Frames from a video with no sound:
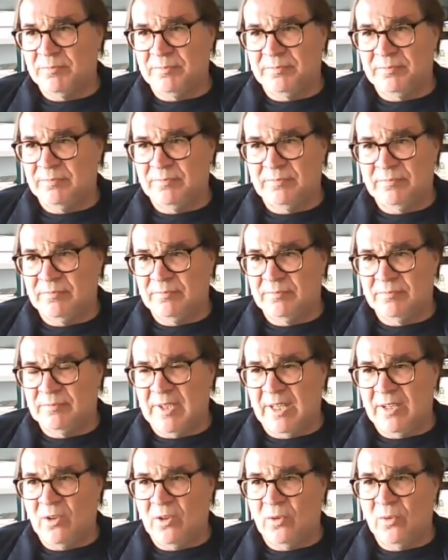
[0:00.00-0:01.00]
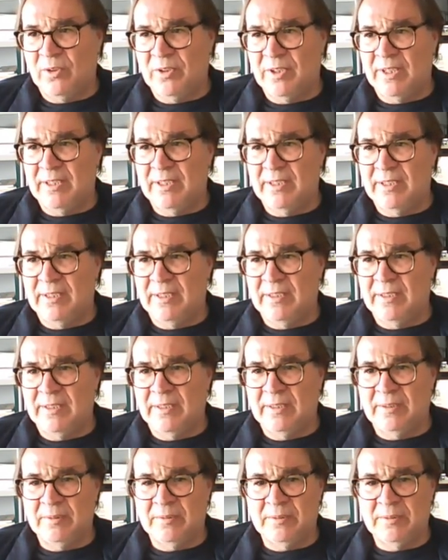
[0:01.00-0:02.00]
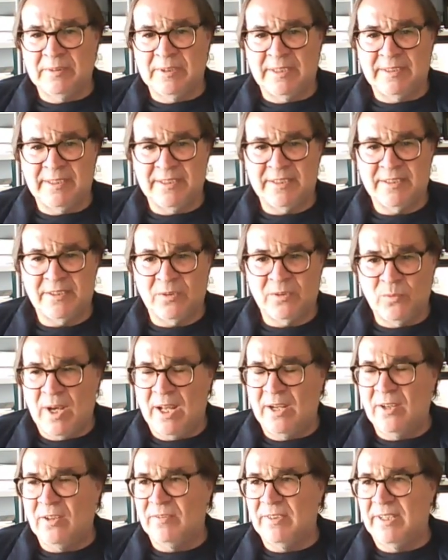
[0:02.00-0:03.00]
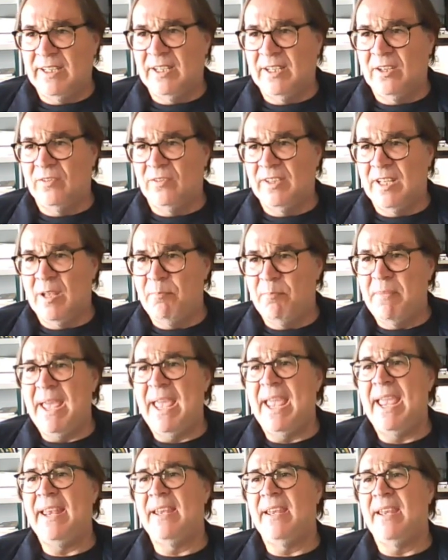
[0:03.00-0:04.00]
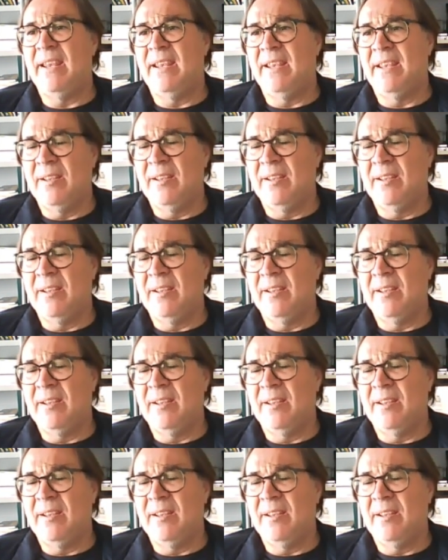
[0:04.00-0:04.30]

I know that is one of the main